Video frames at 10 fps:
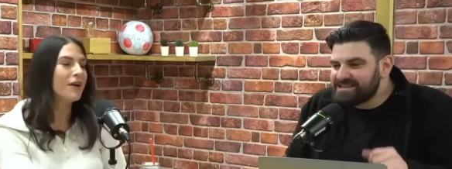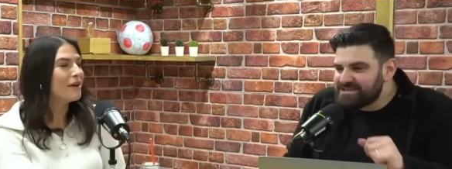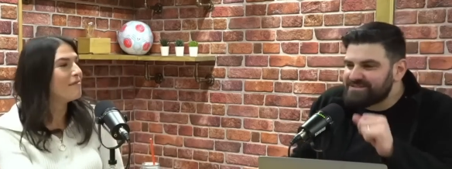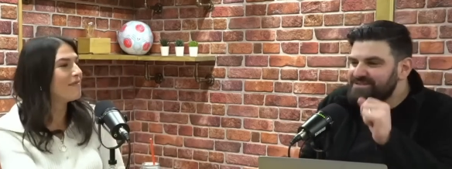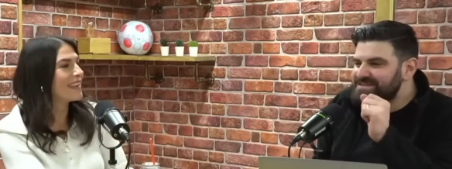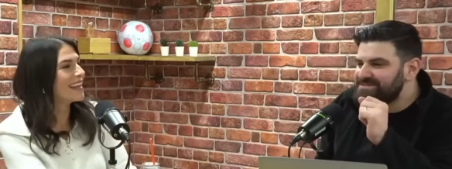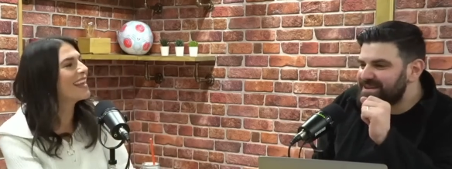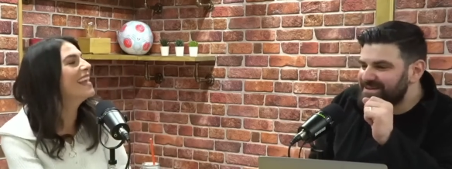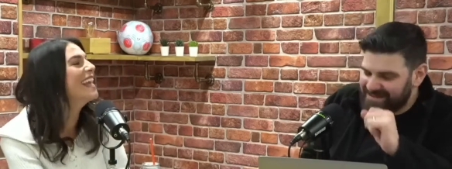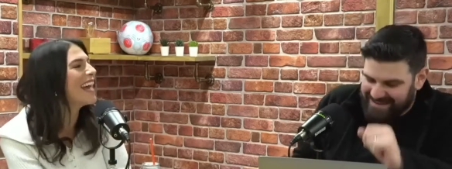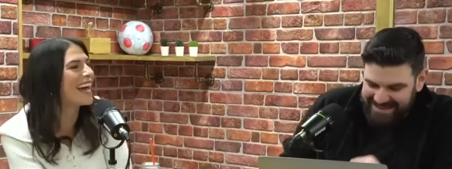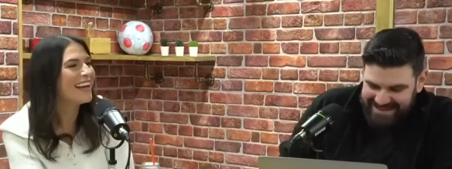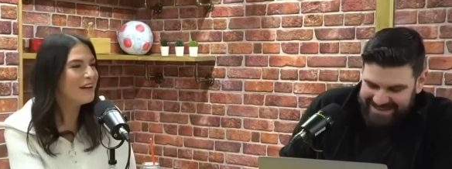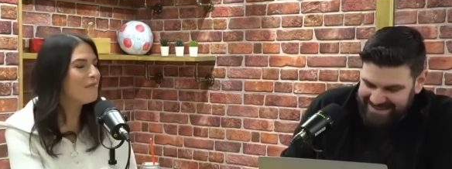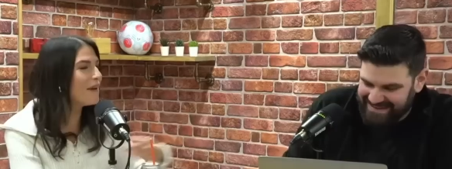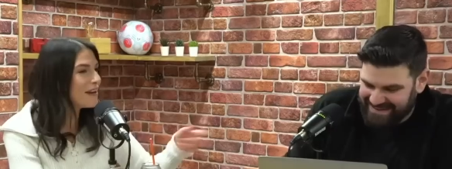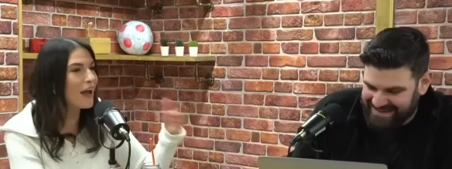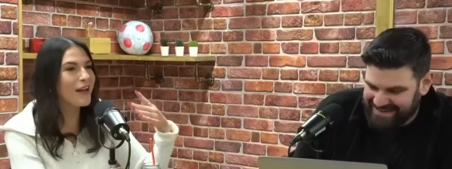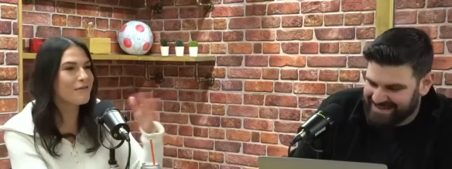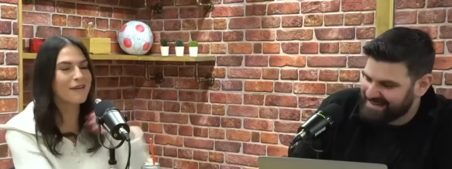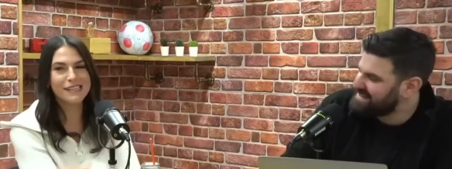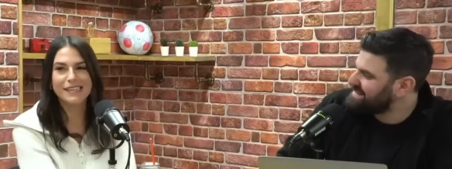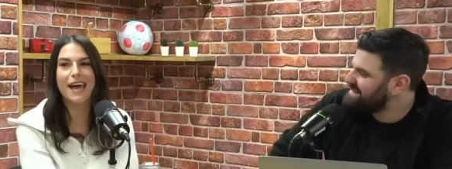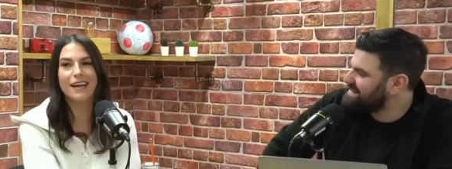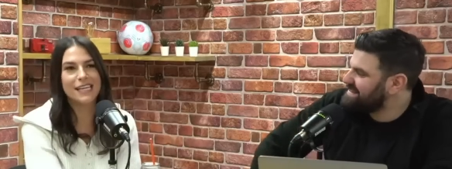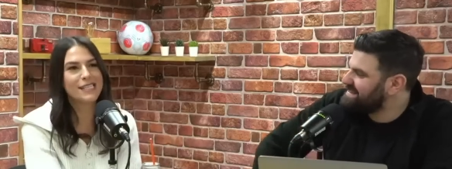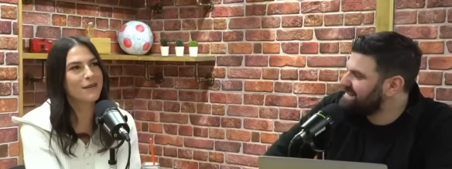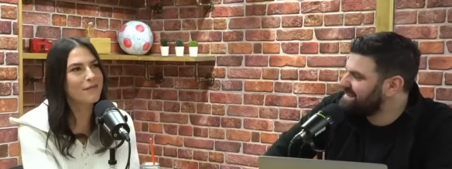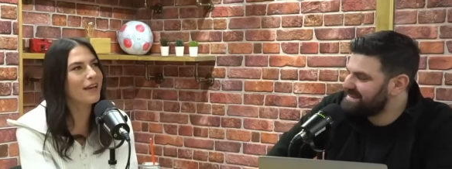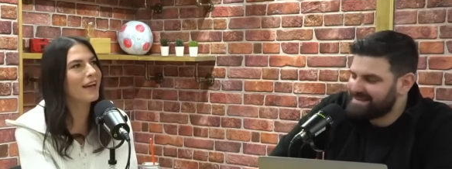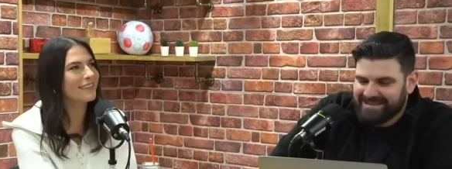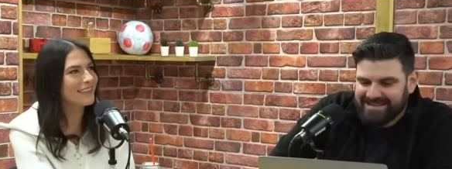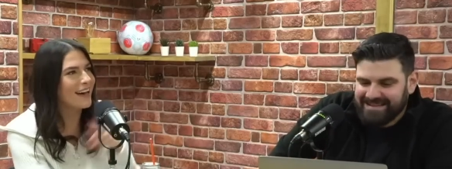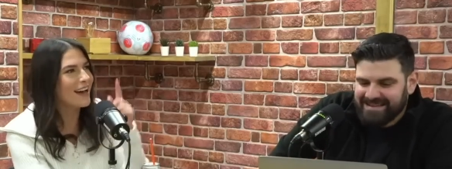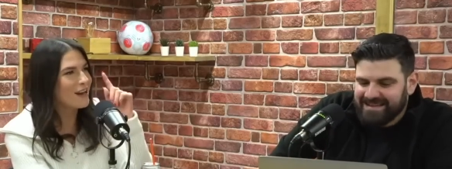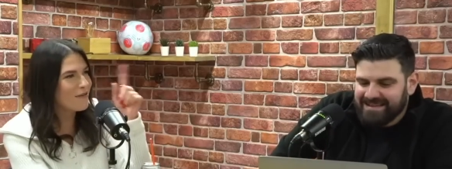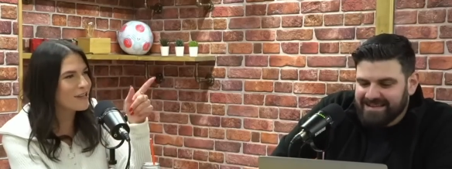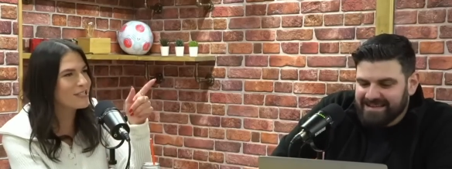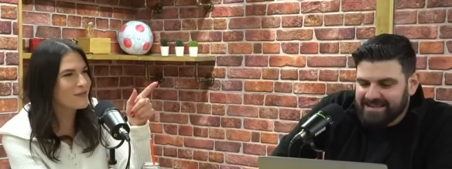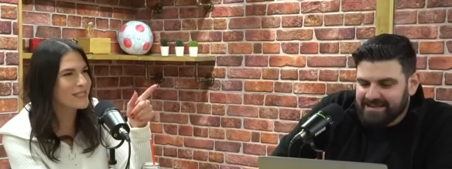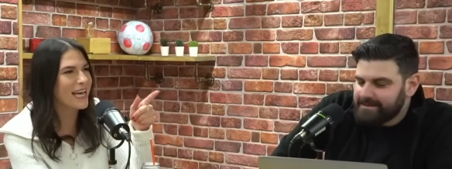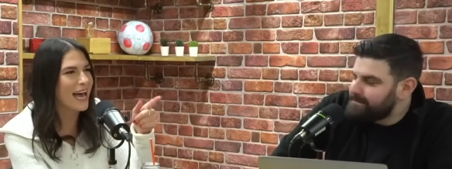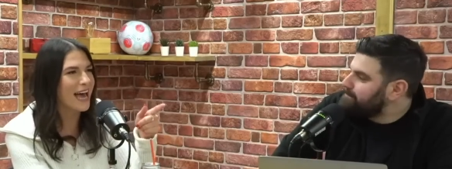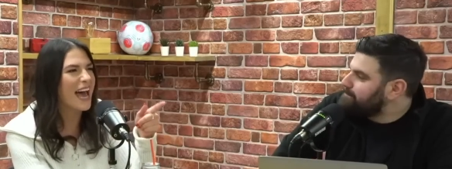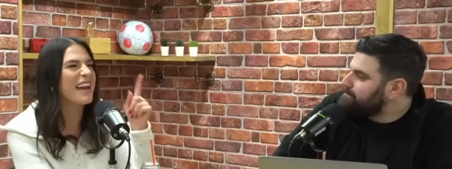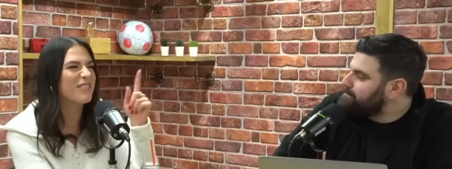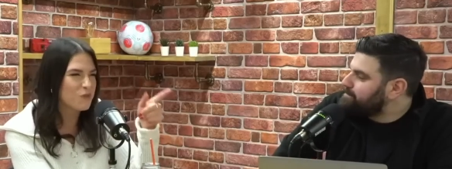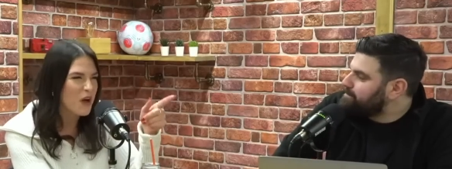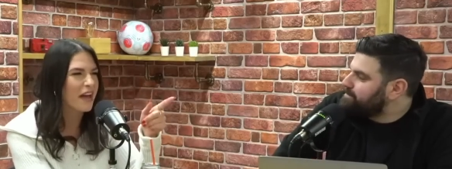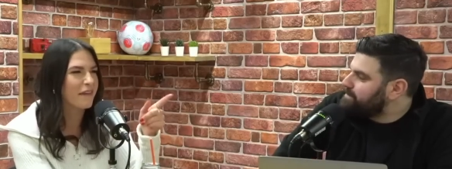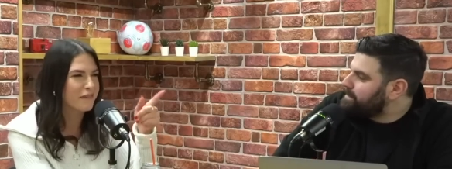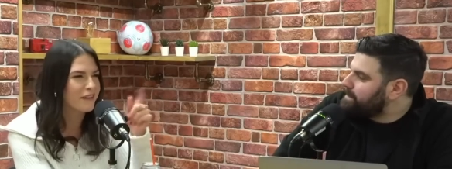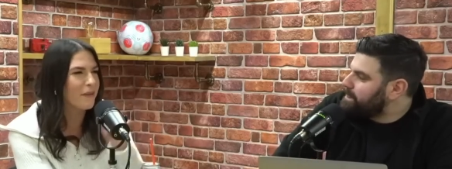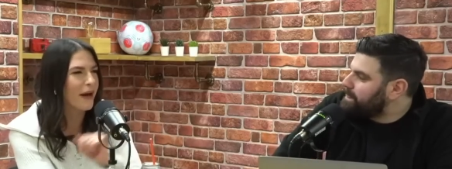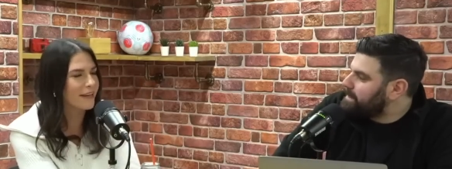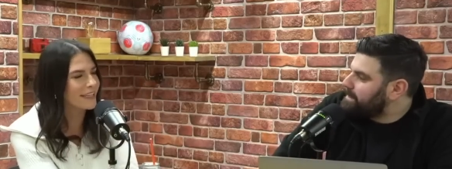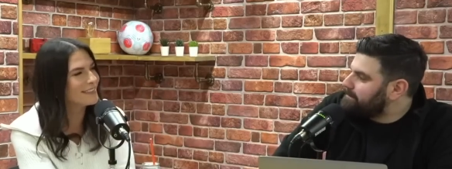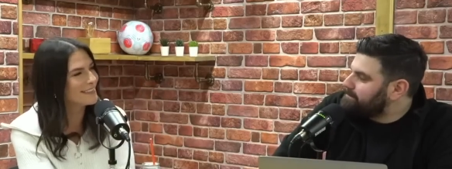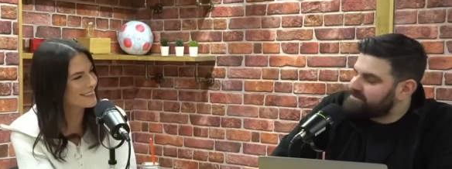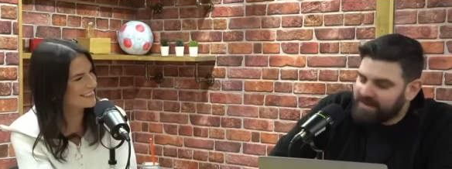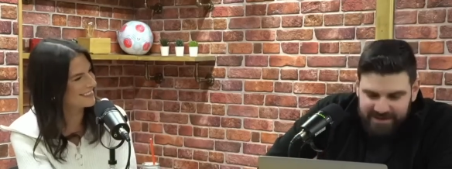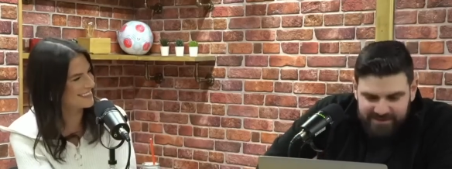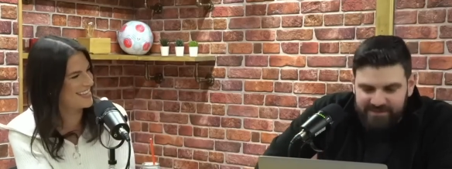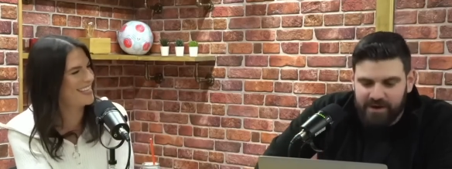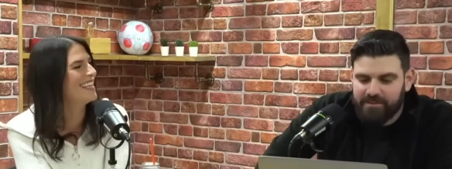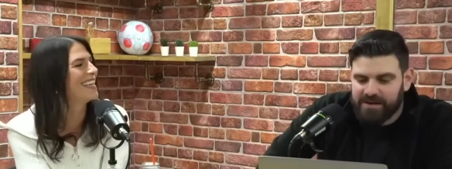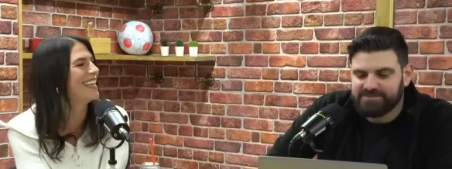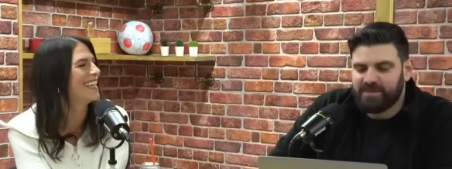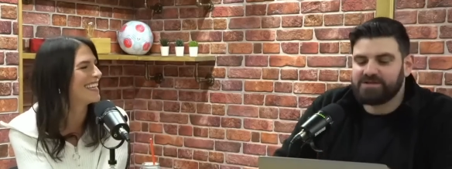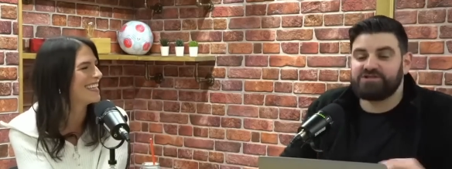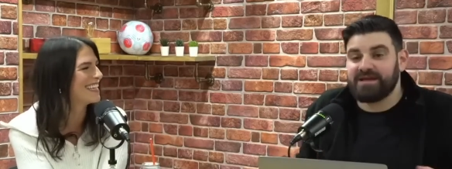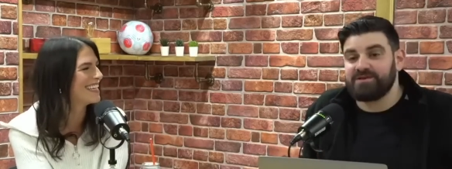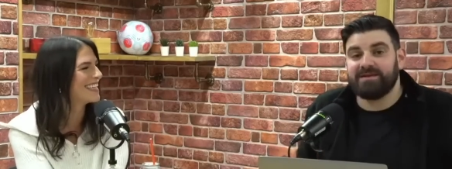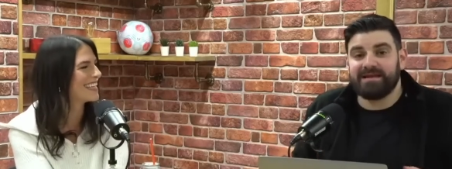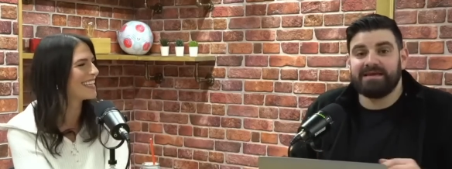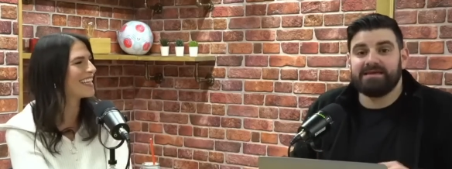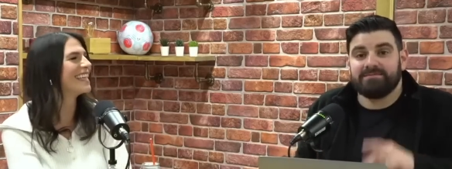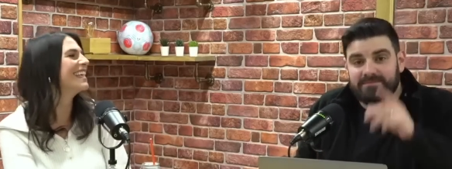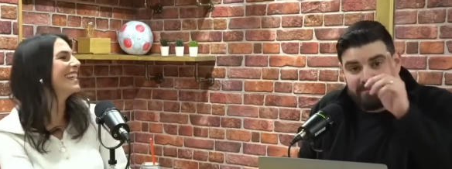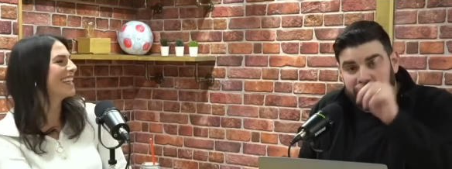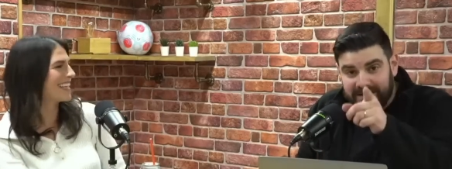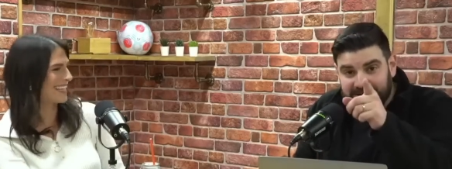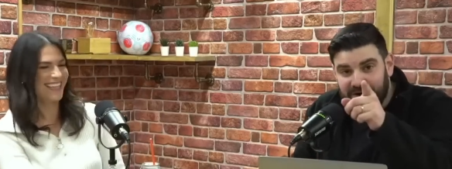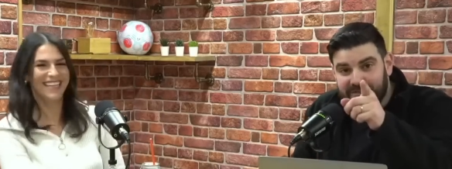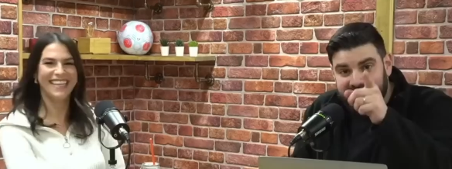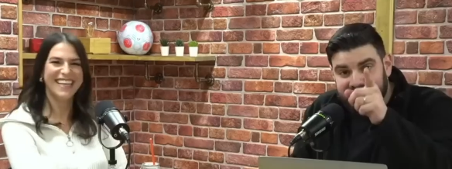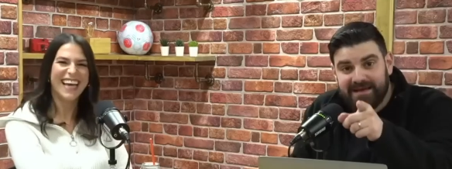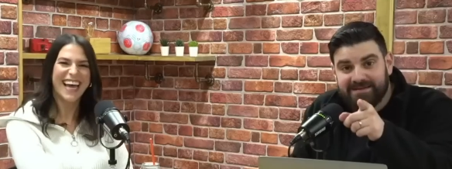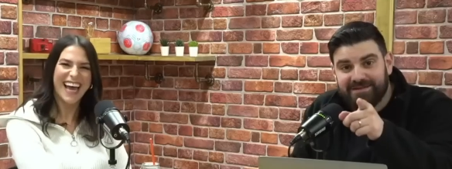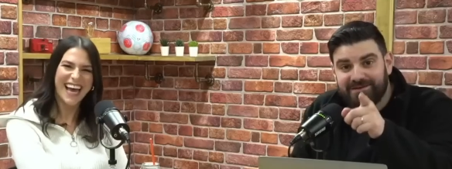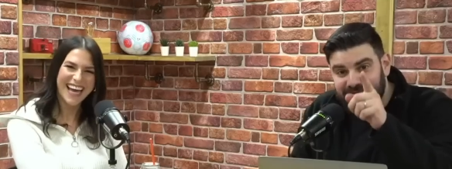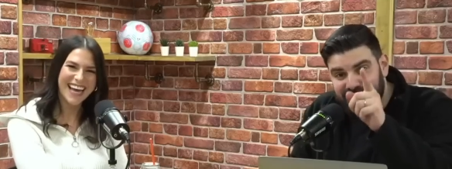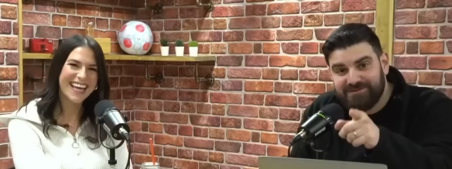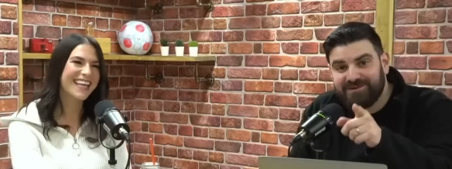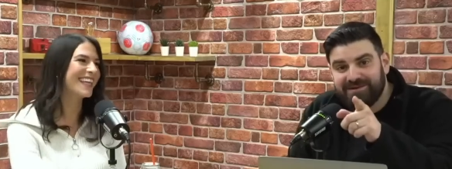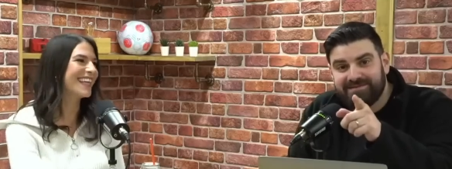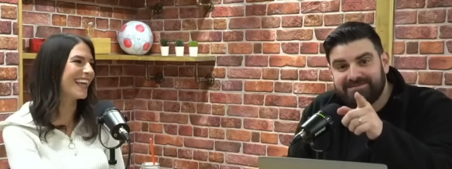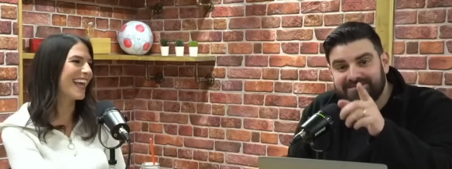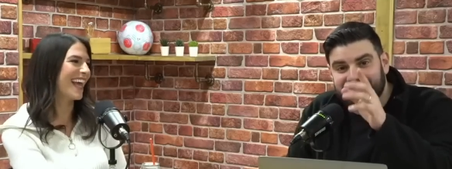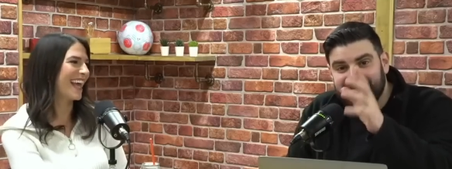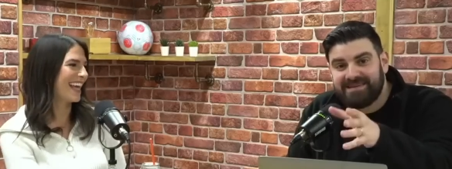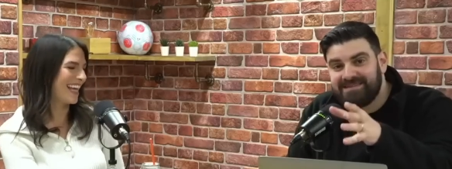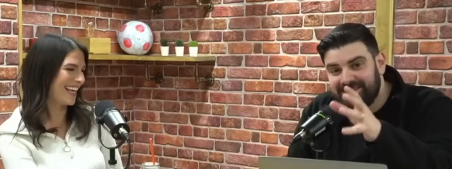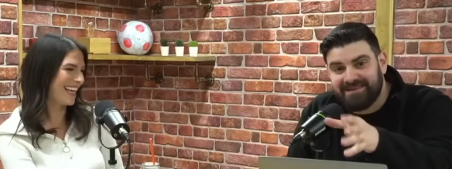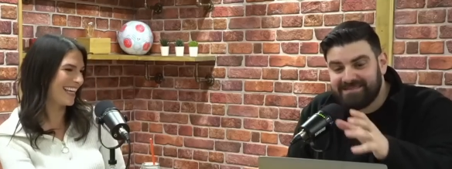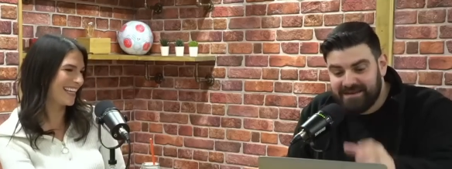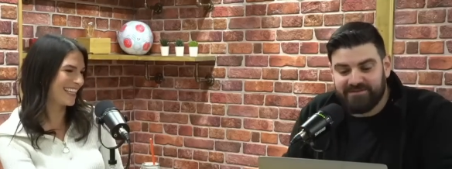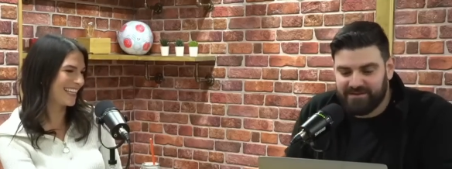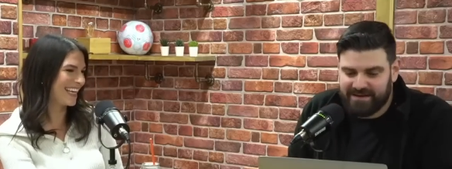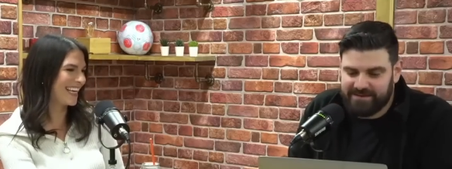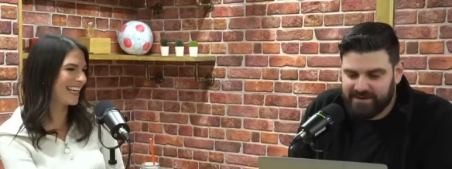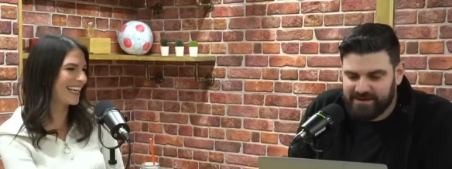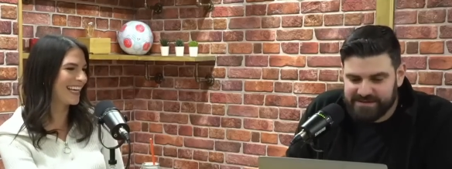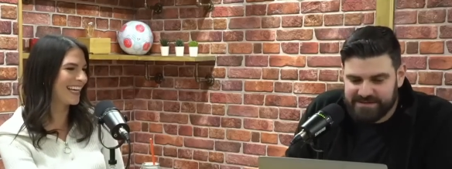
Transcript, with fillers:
Speaker 1: screw this one
Speaker 2: up? But no, you always nail it. So I'm like, ah, oh, I know what you're doing there, and it's working for you, Harry.
Speaker 1: Thank you very much. But genuinely, in the comments, let us know what you want to see done differently, because.